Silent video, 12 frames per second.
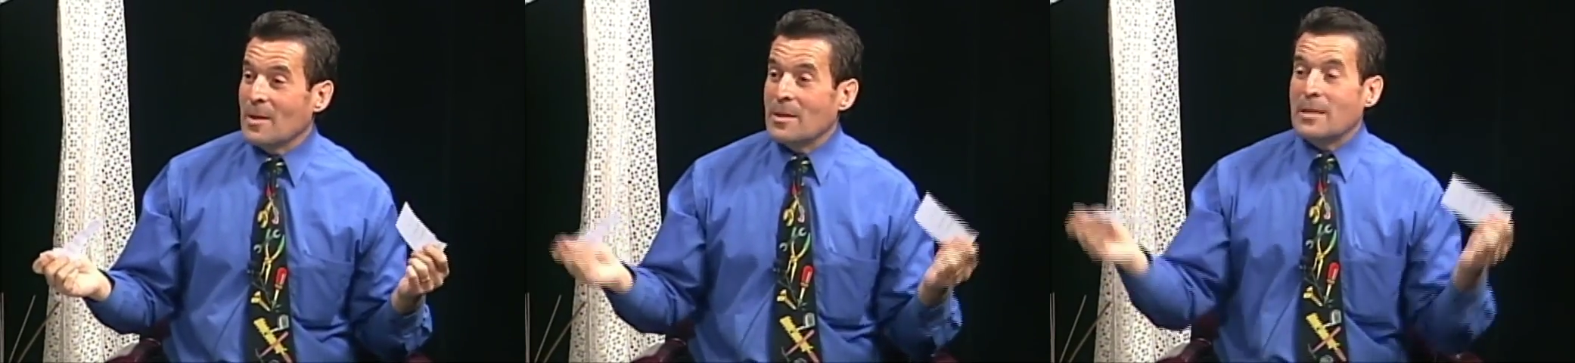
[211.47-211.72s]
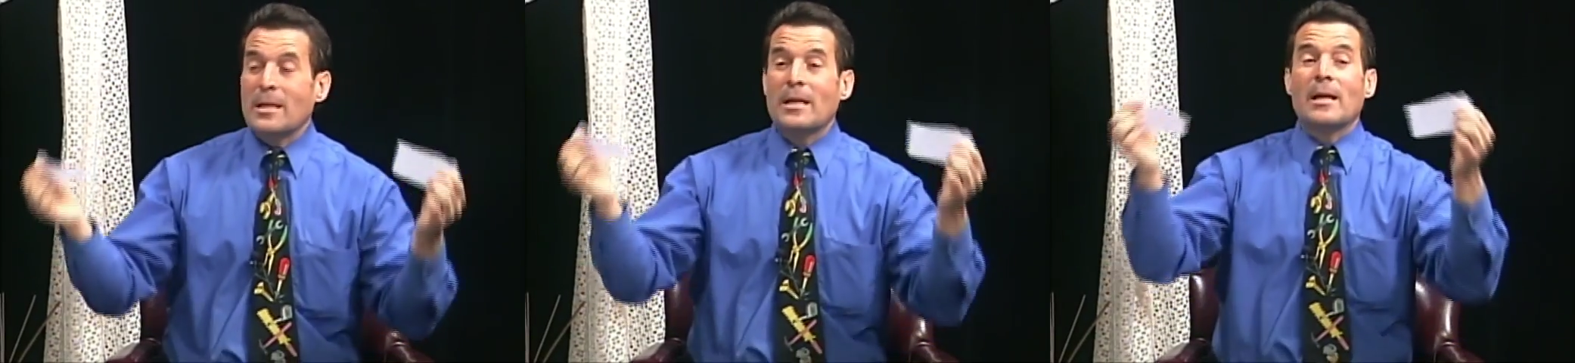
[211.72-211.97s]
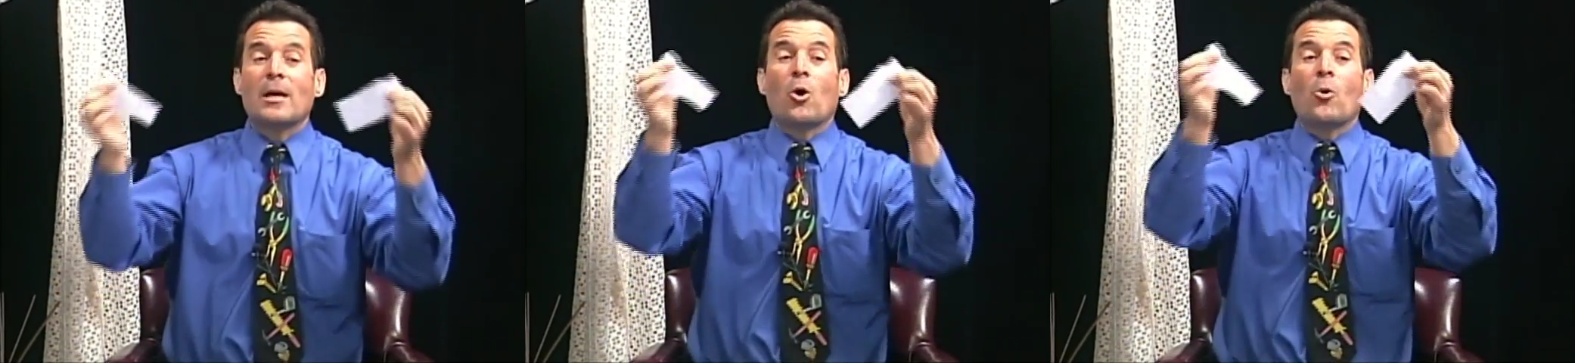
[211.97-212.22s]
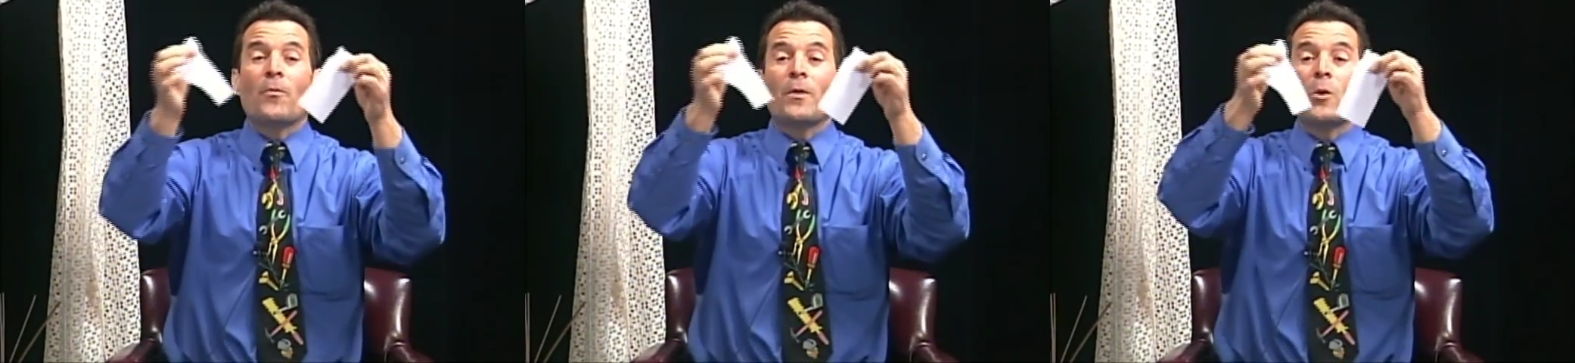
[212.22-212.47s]
The DNA
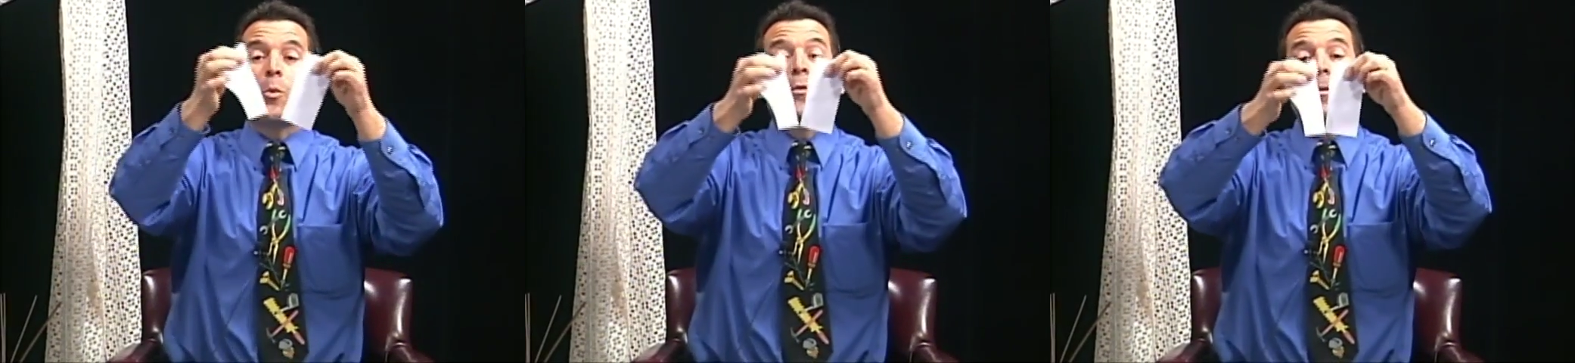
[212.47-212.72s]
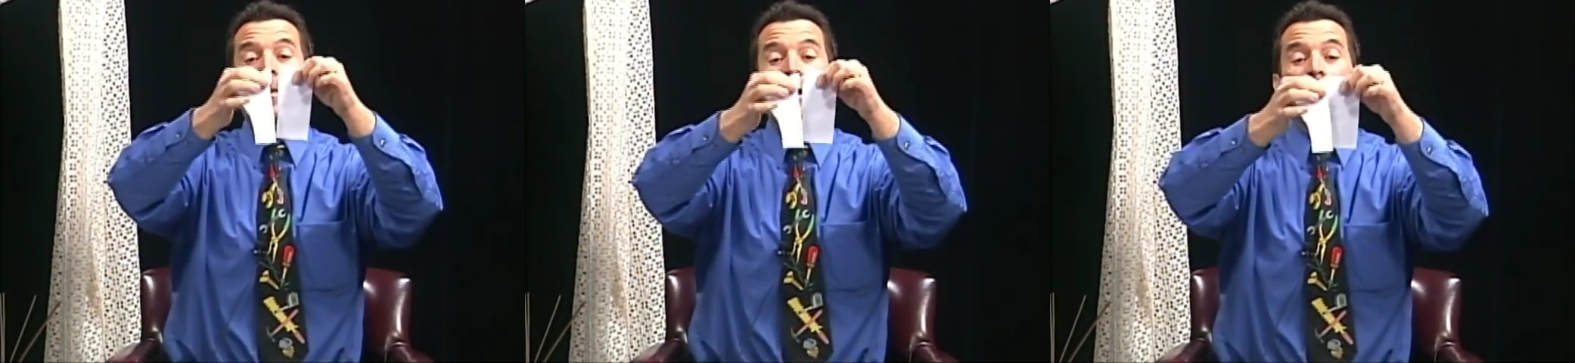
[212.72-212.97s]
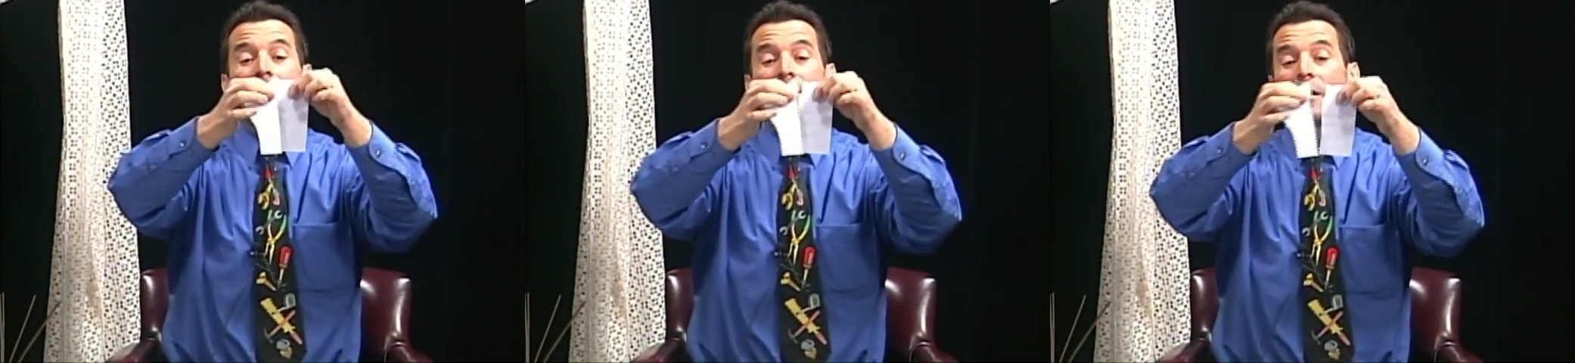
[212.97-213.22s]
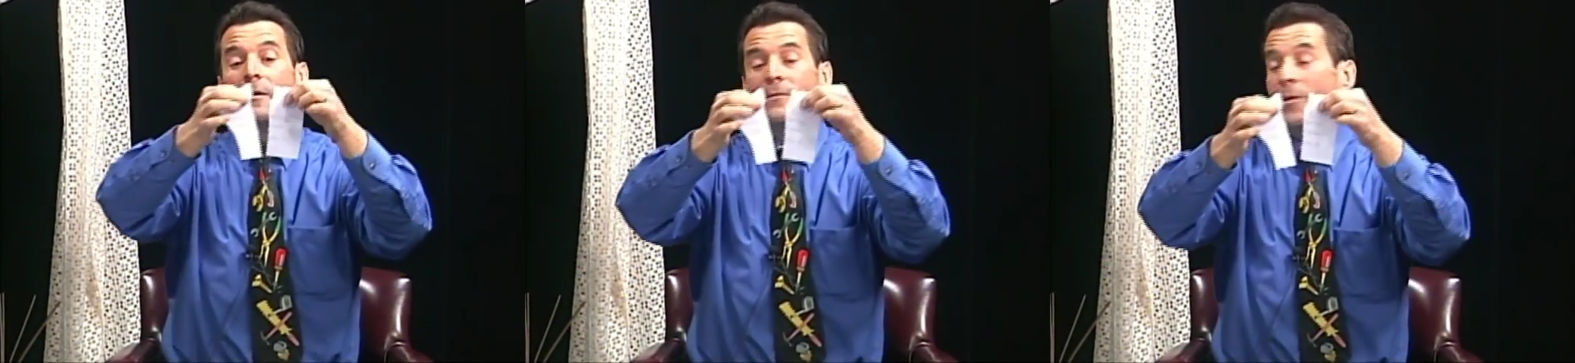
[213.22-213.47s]
hopefully will repair
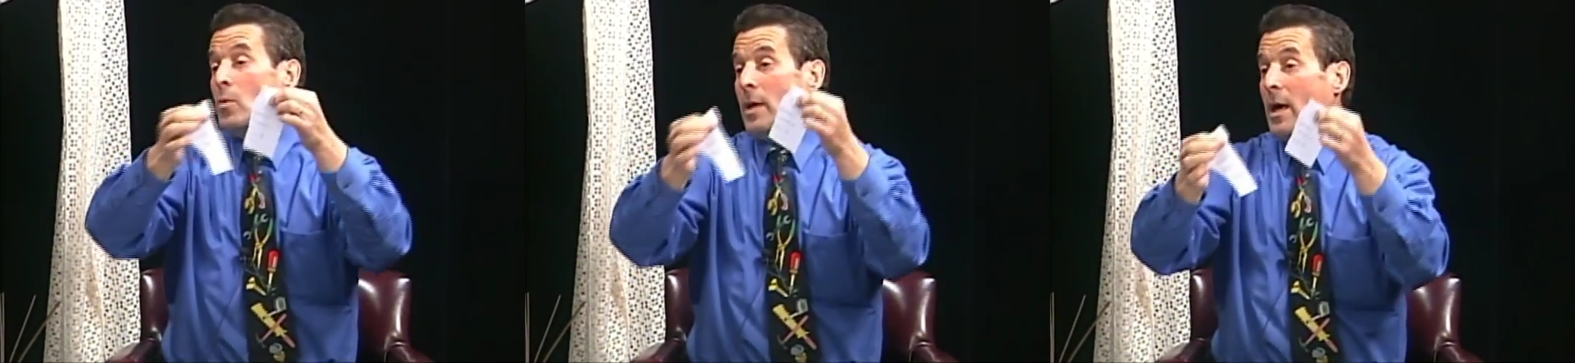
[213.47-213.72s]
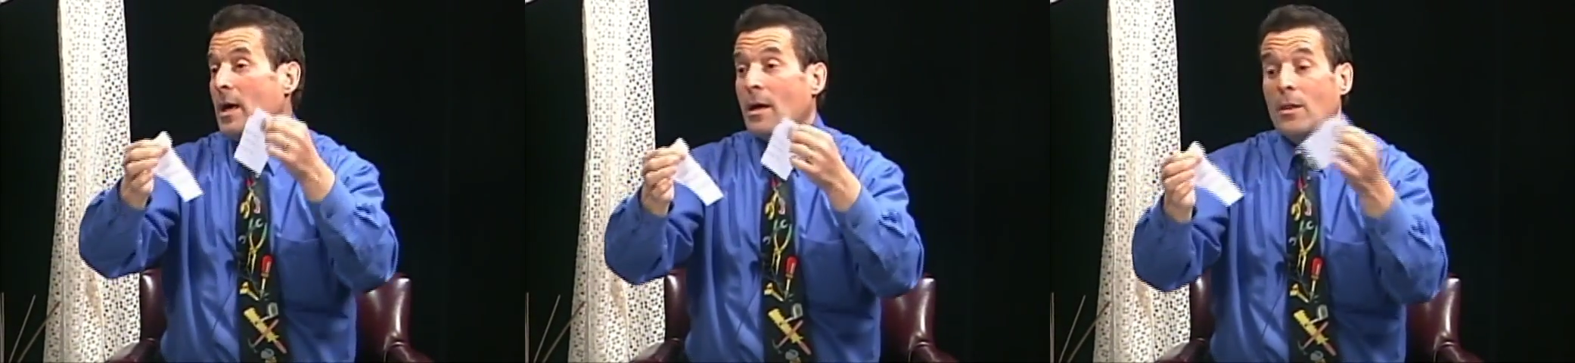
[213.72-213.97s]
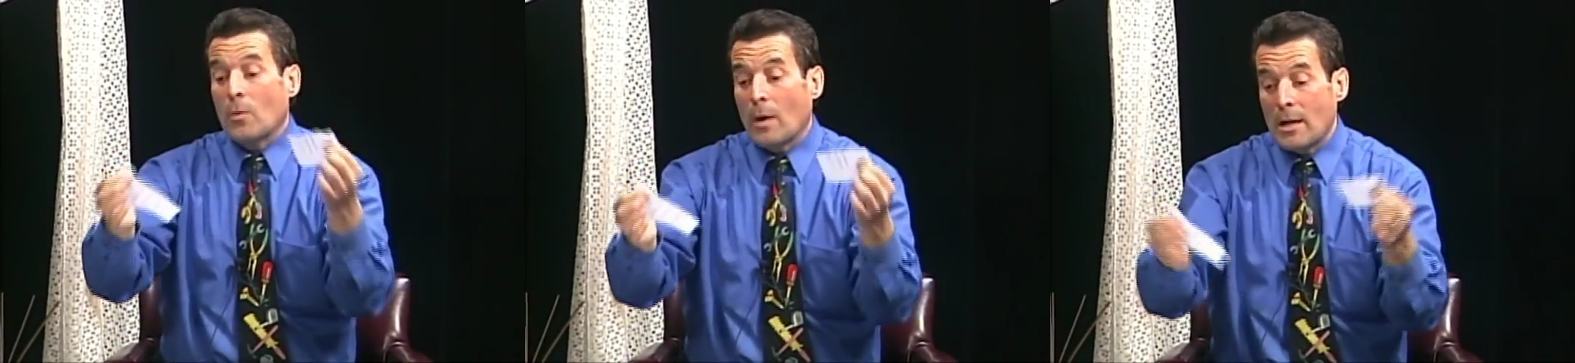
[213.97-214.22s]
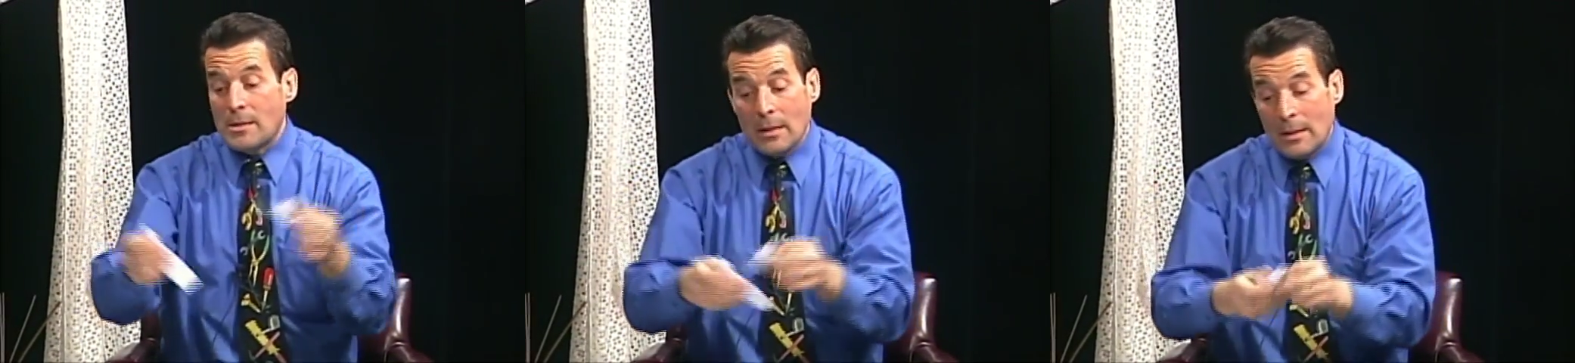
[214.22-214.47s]
itself okay,
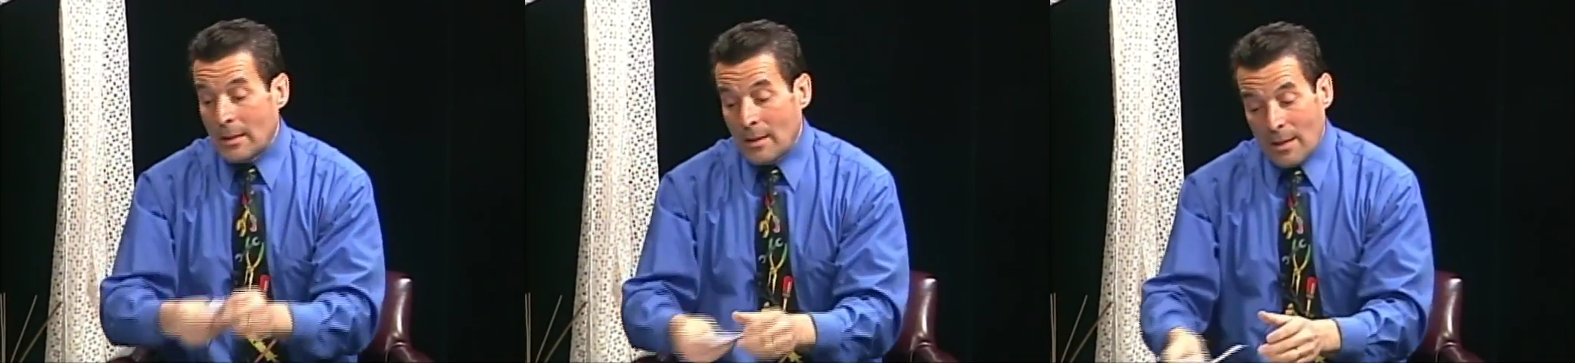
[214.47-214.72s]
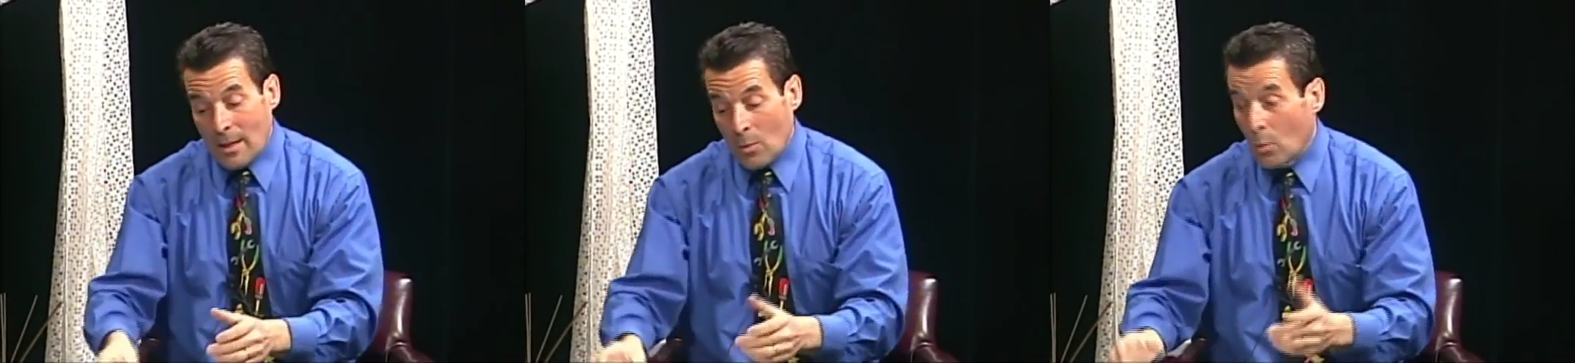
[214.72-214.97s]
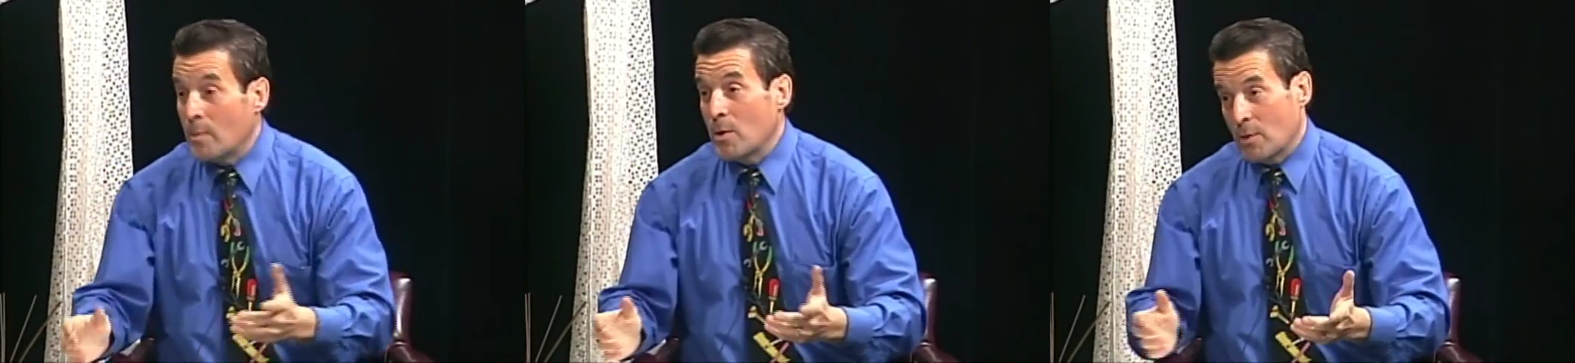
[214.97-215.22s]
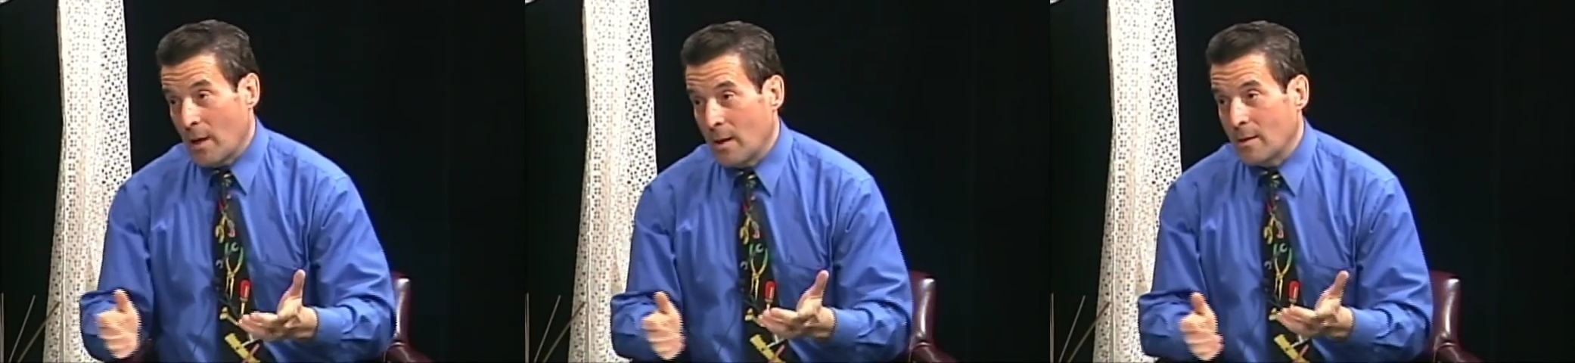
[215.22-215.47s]
otherwise it will
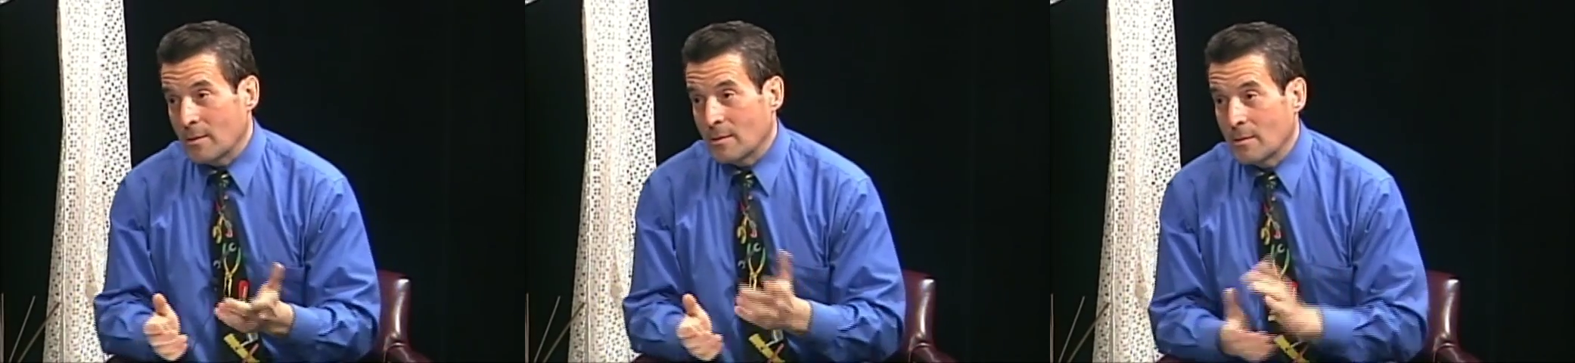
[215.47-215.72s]
mutate.